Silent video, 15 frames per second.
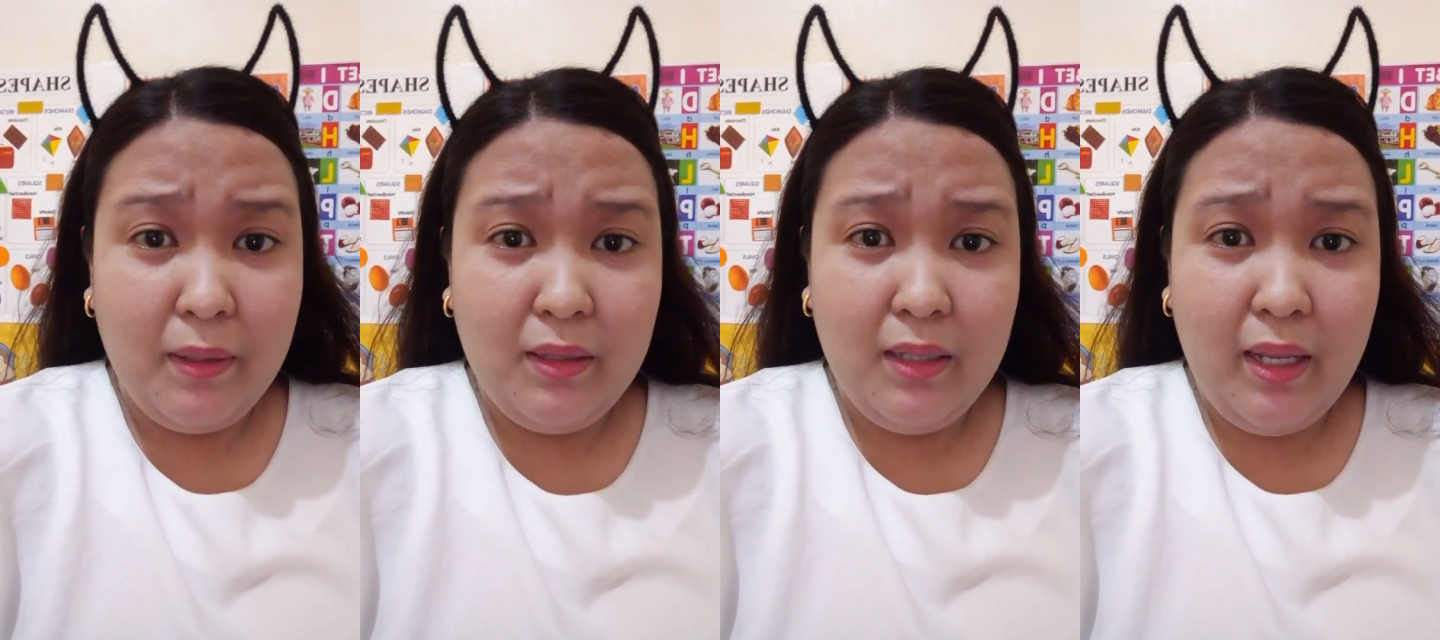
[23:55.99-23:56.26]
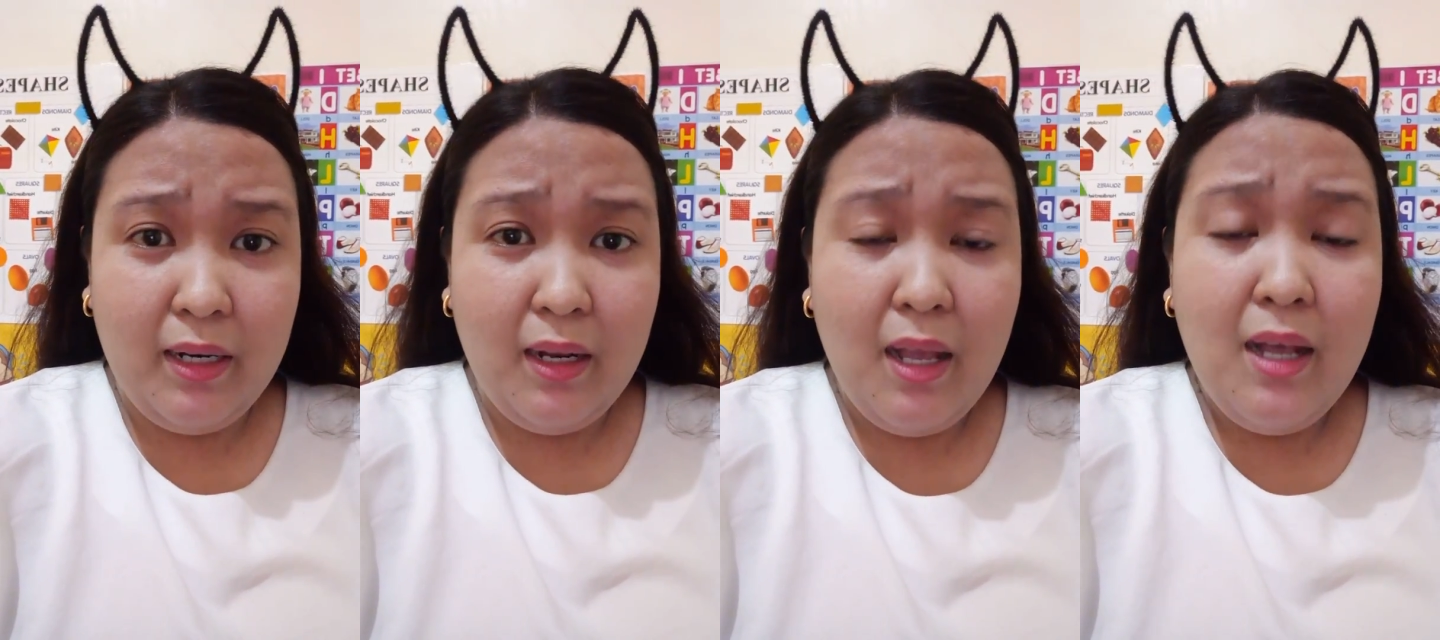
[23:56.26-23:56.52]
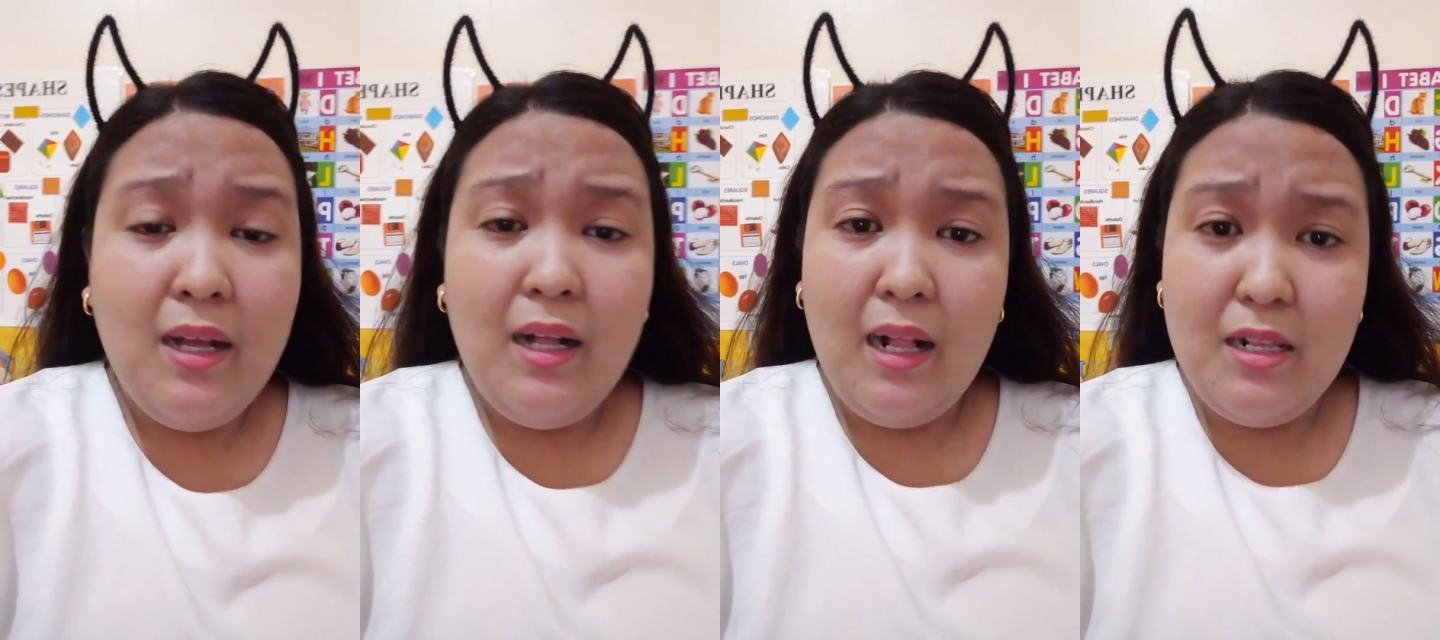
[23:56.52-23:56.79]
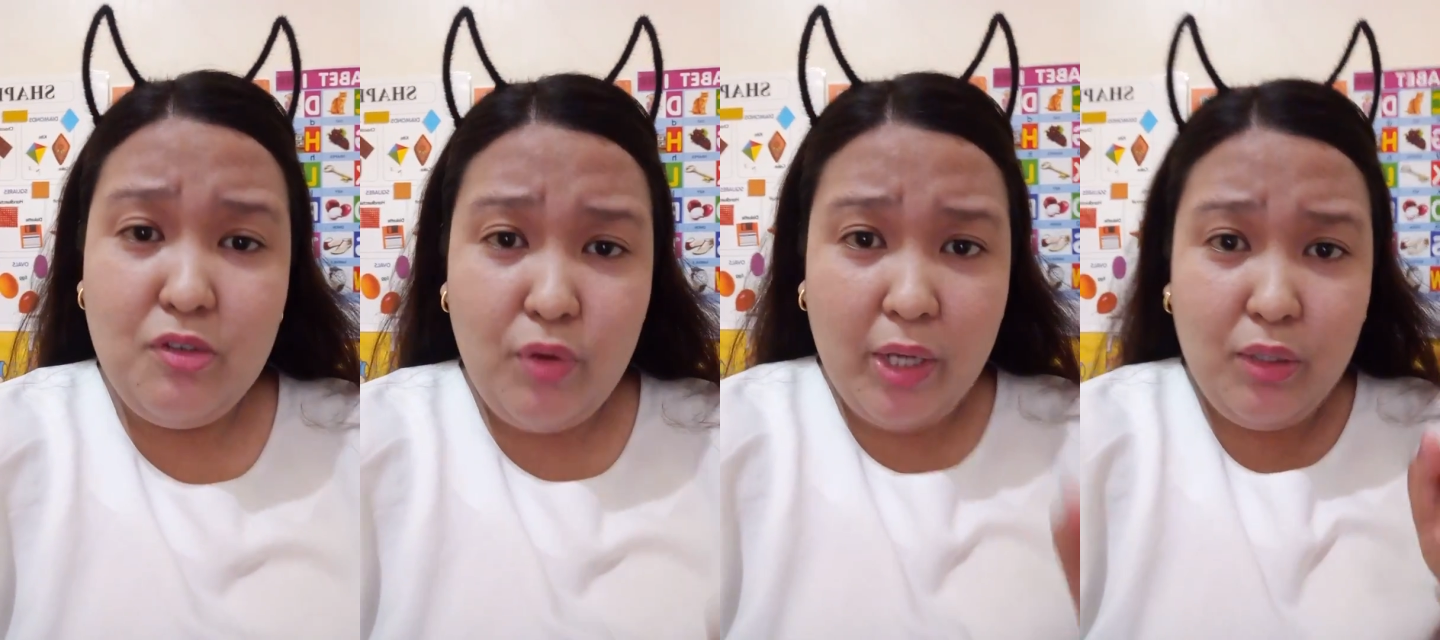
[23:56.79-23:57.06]
But then
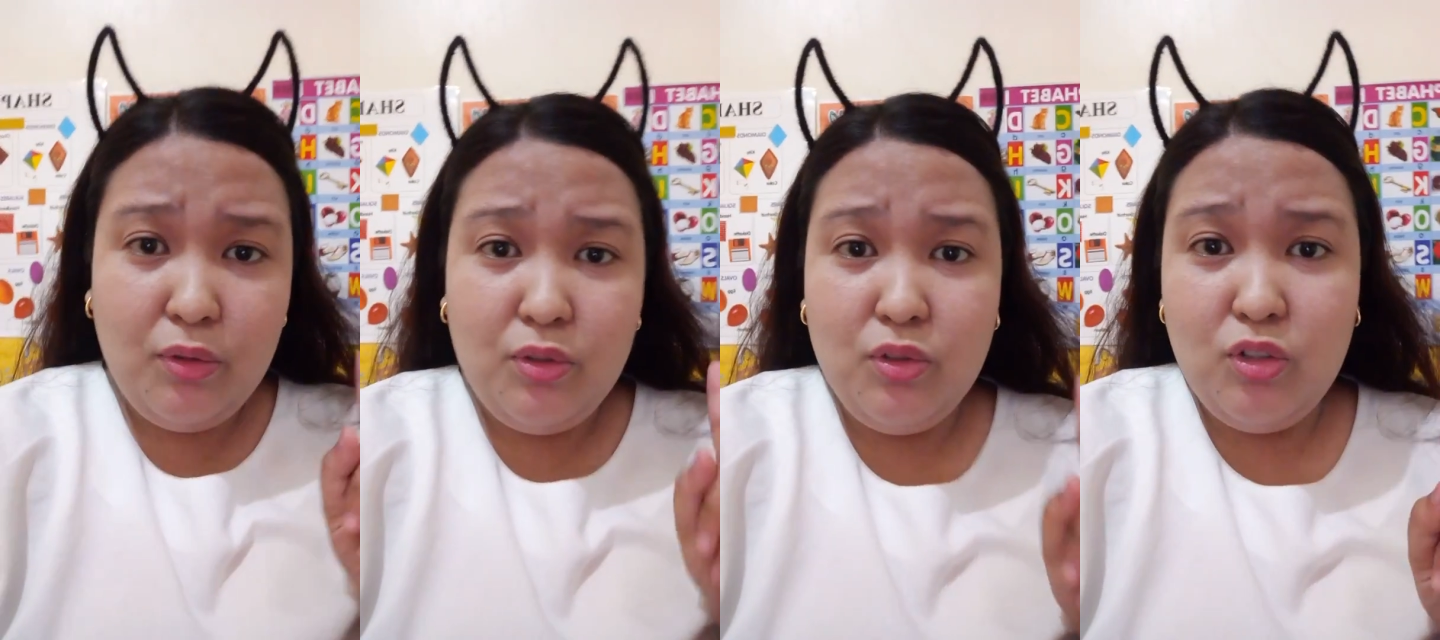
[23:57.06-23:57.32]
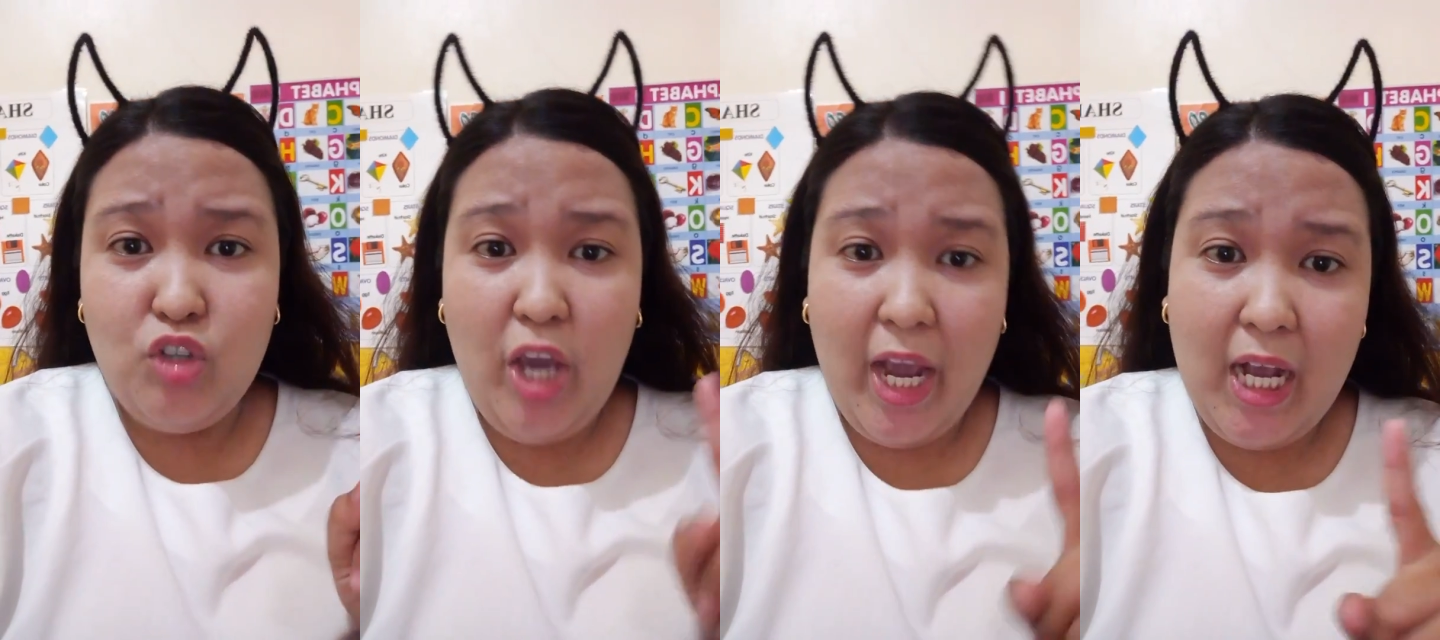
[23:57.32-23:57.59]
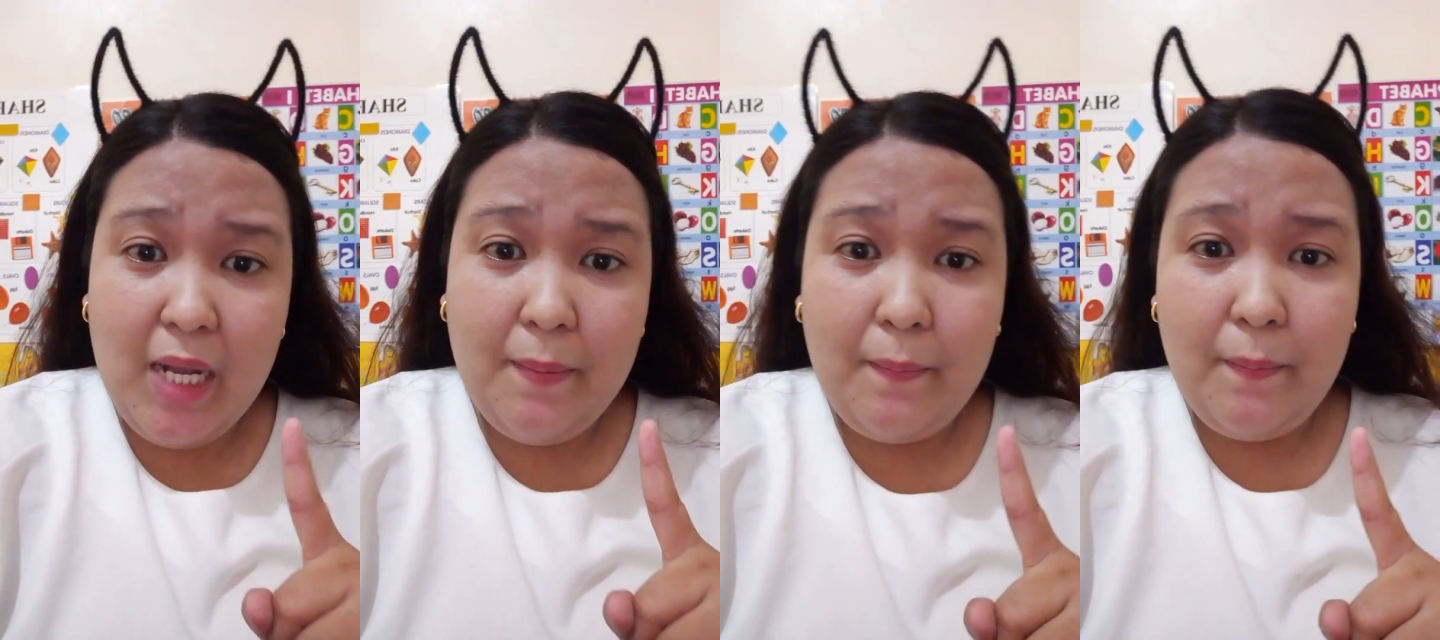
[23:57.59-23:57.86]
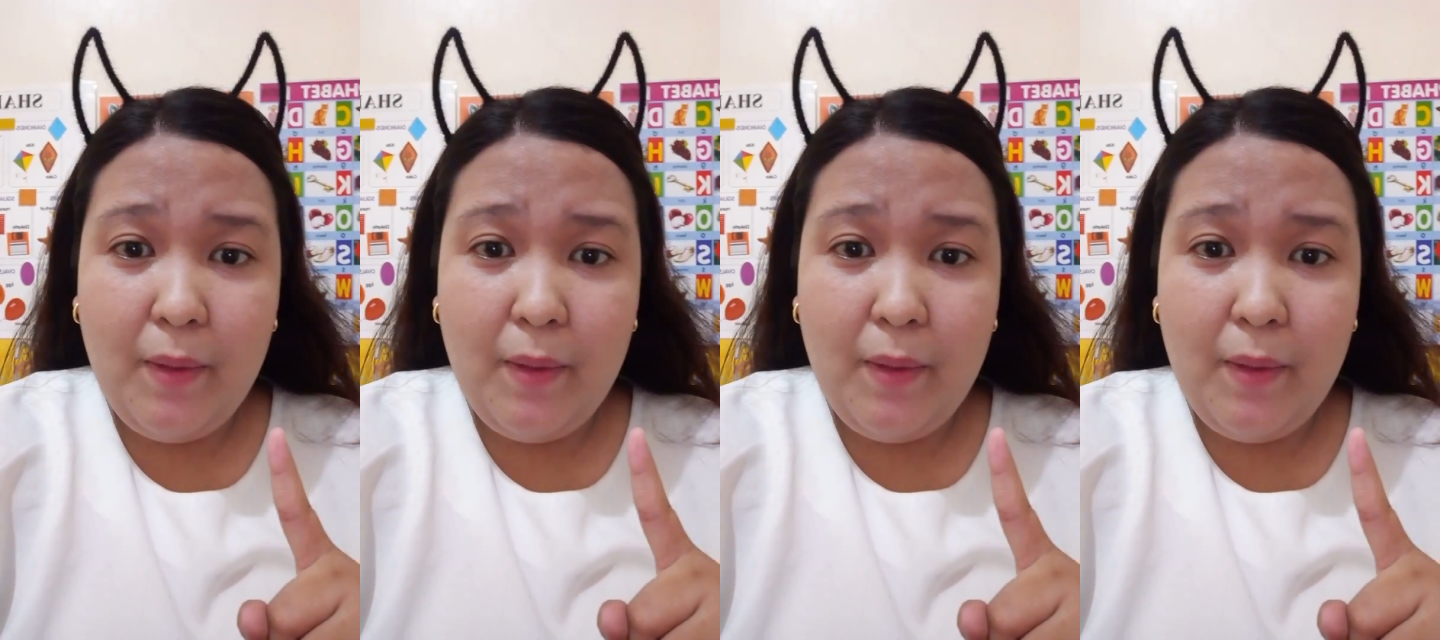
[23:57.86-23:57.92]
I'll try to check